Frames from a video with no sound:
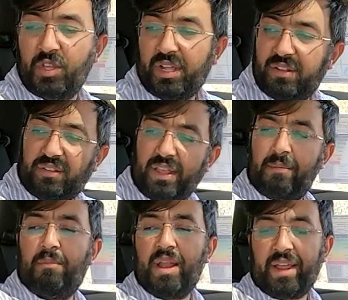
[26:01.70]
get the
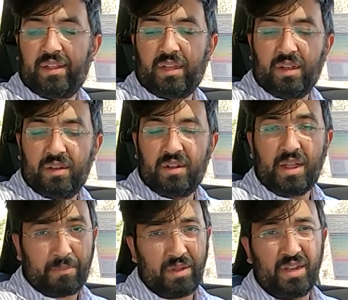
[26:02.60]
same black color
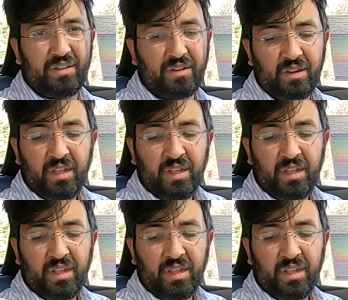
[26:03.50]
Napa leather